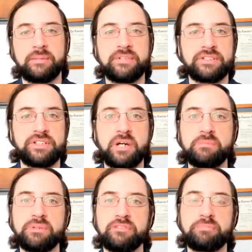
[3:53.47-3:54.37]
There's a
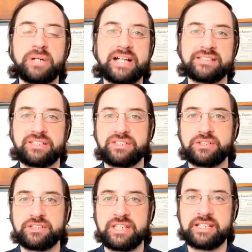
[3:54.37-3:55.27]
number of
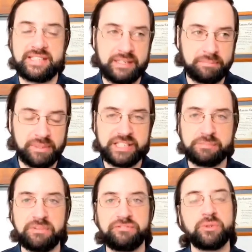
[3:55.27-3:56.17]
processes that take
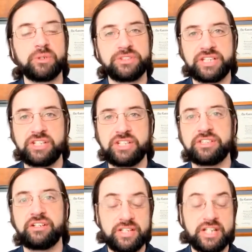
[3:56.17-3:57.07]
place before
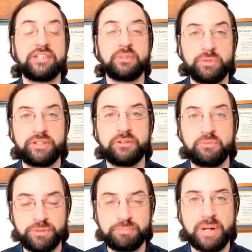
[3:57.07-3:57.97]
recession. The
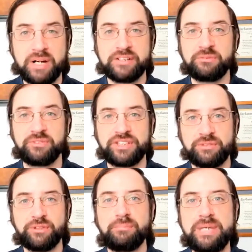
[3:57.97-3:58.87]
real part of
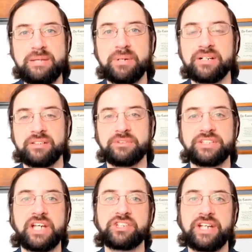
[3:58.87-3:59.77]
the real meat part of the
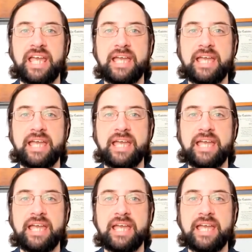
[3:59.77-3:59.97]
recession